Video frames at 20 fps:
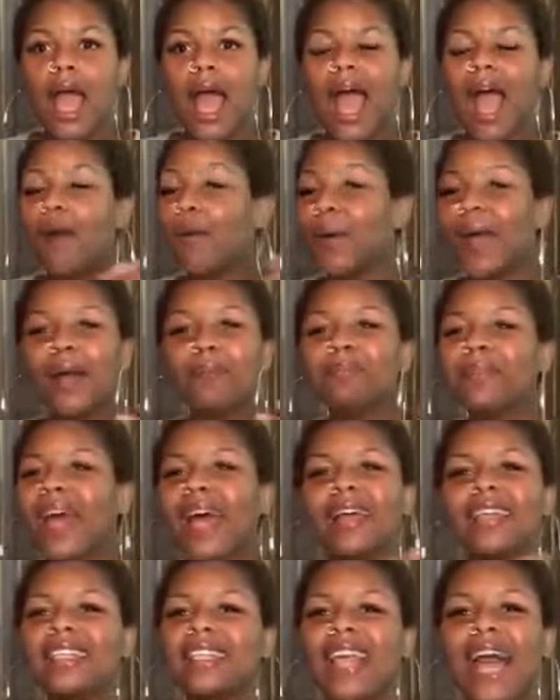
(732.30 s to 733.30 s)
I'm not
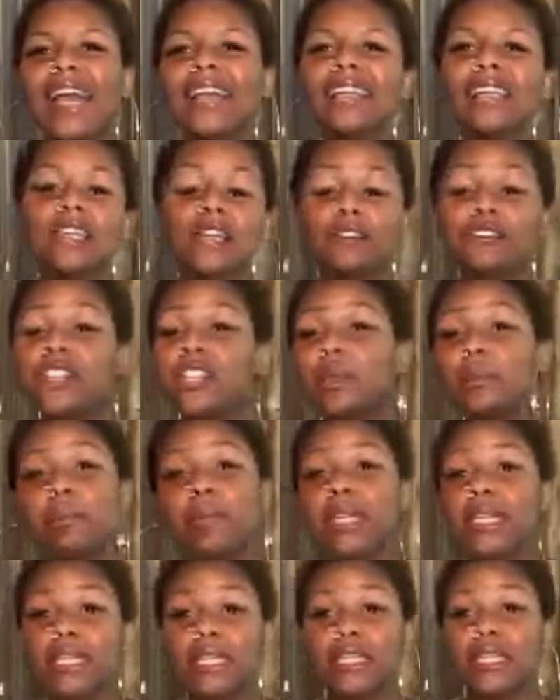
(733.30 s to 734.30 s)
light enough to
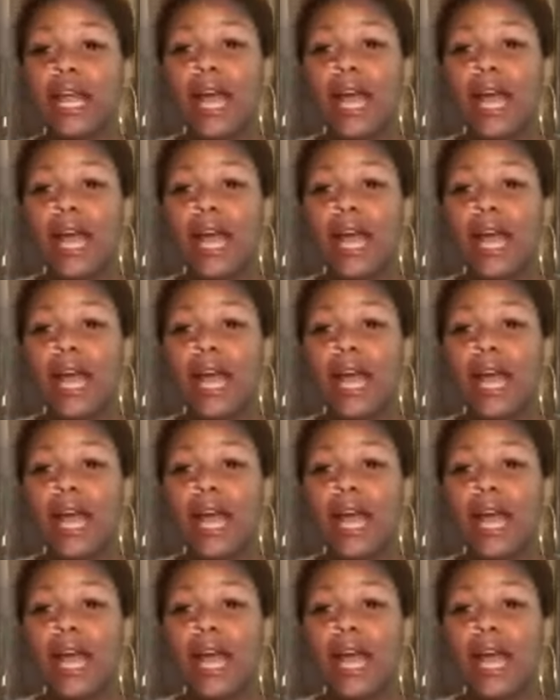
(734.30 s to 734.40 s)
me.